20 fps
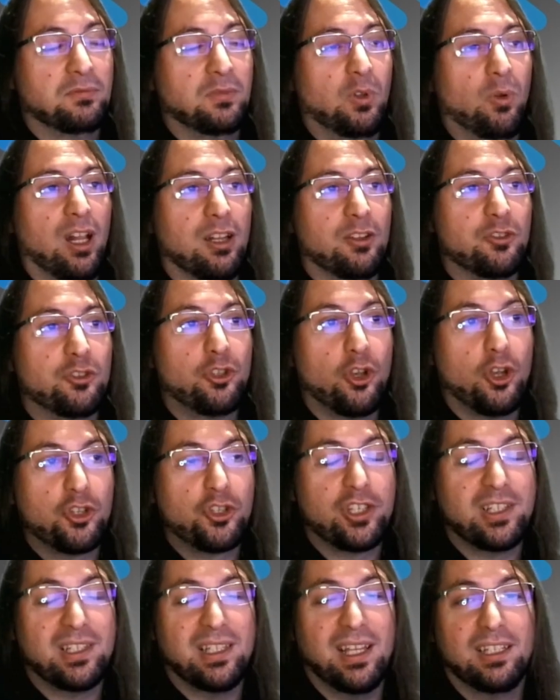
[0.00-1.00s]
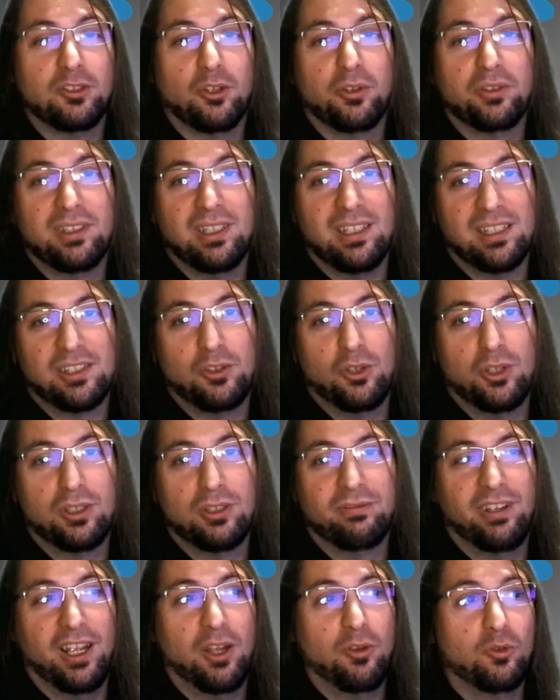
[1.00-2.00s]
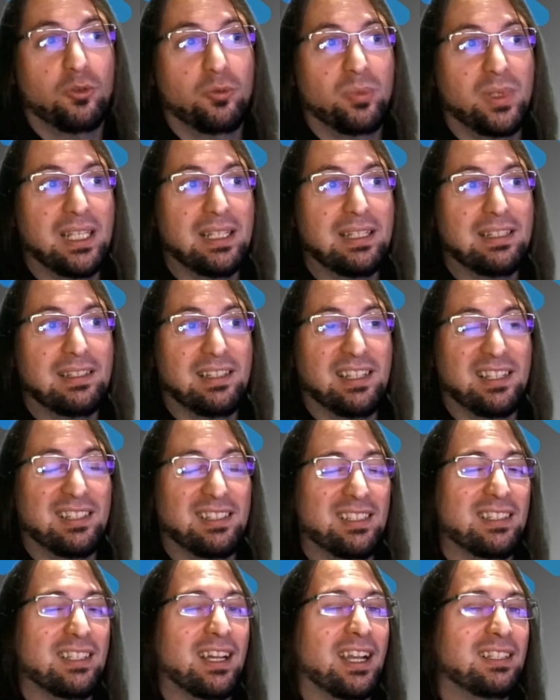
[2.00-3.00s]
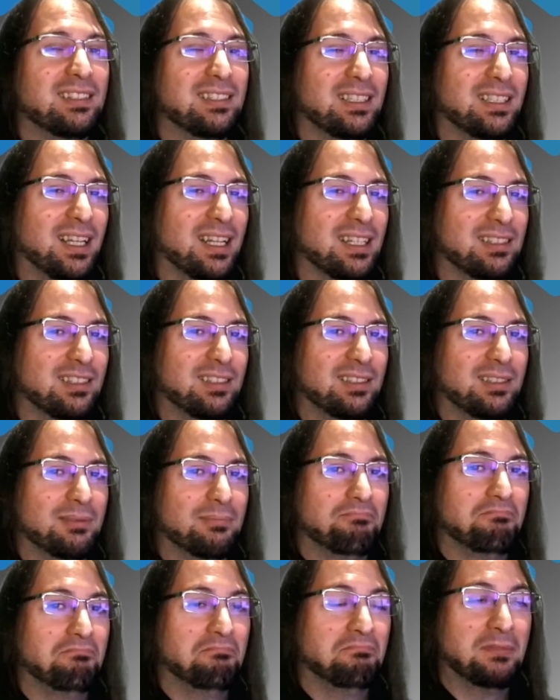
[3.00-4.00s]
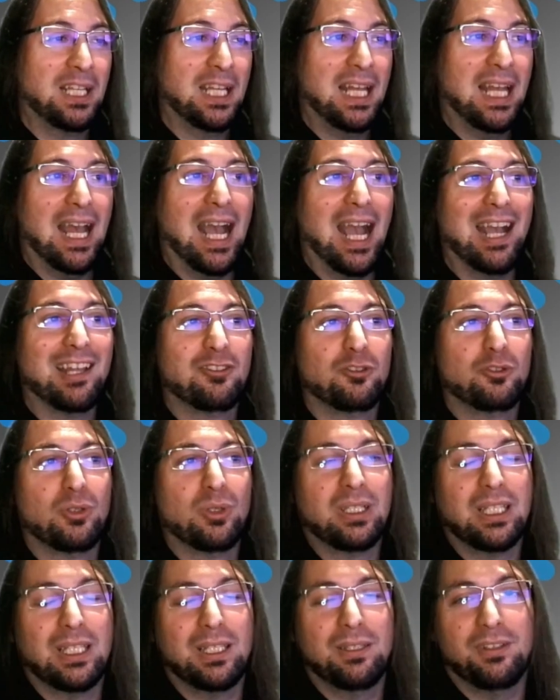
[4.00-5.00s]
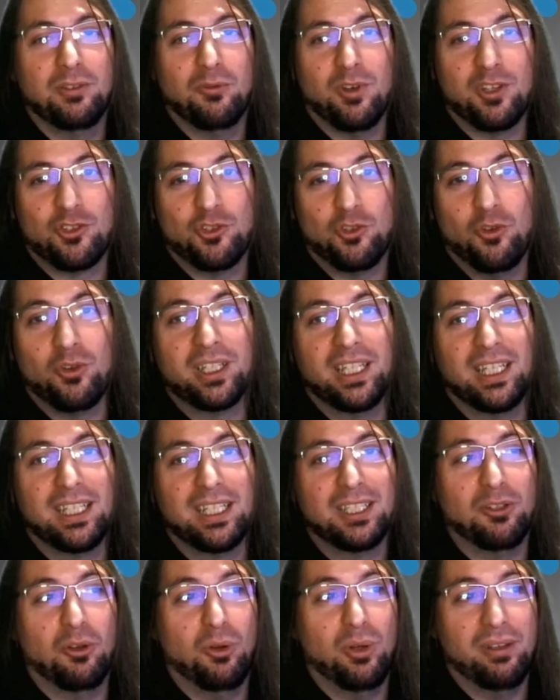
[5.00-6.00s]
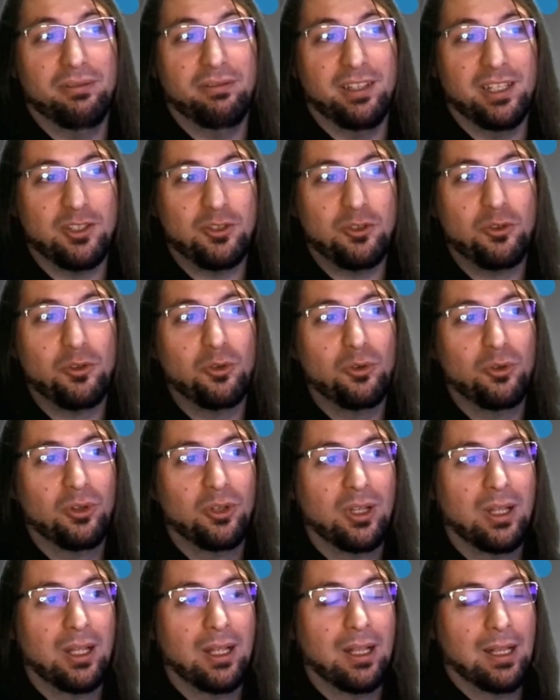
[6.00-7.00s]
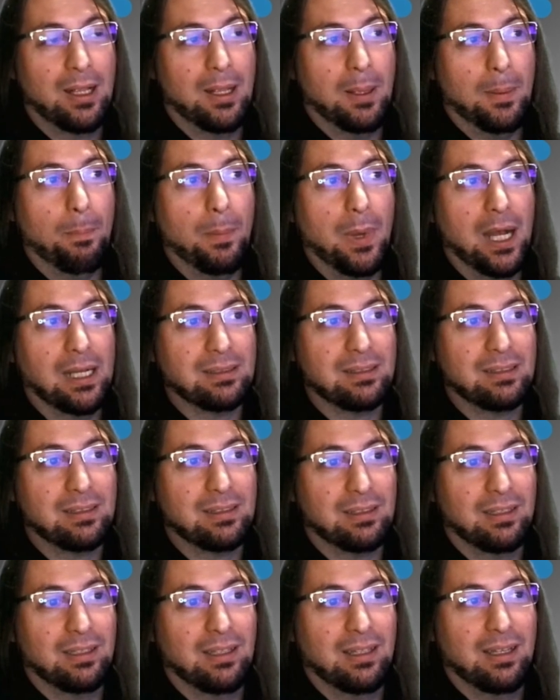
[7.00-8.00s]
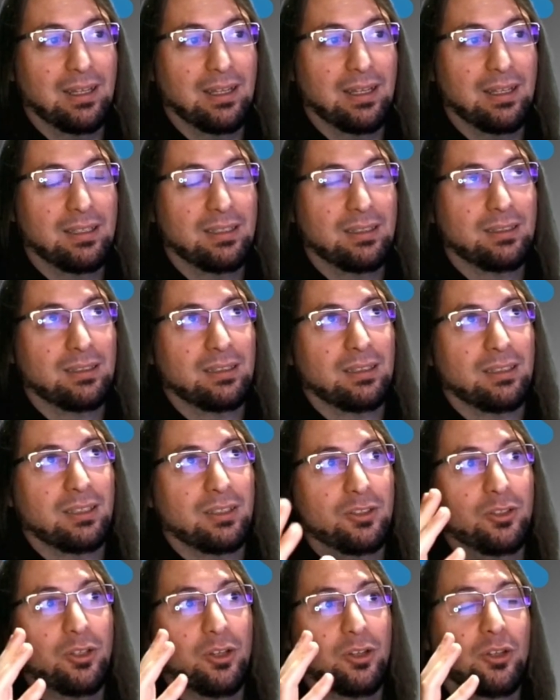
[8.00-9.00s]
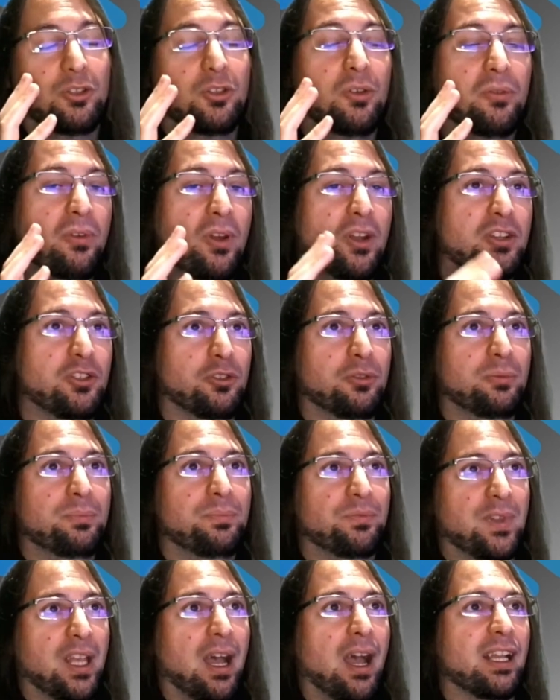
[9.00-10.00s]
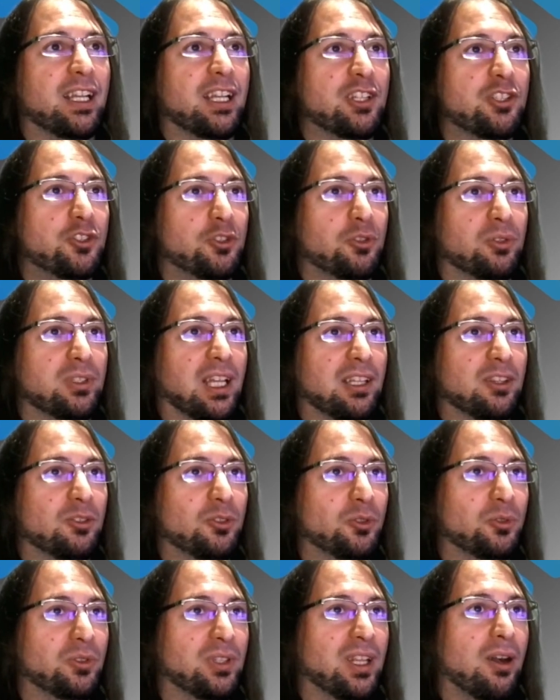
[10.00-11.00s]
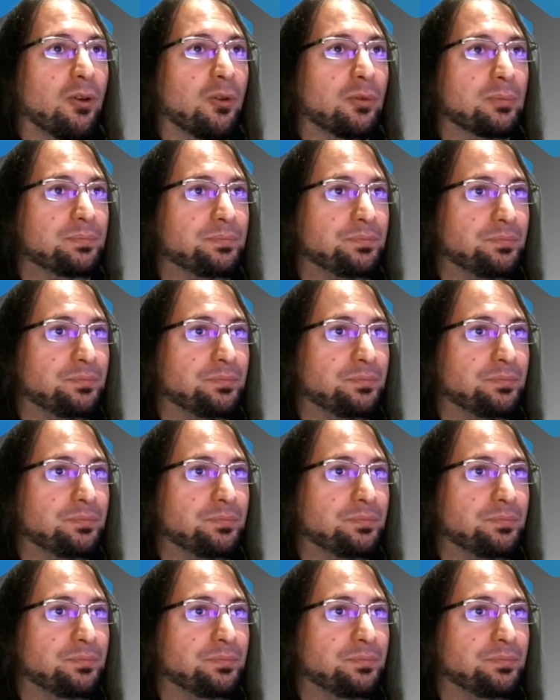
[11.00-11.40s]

well, Josh said on Discord there would be 69 tickets. I don't know if he was joking or if it's true, but the venue, I can show that to you now.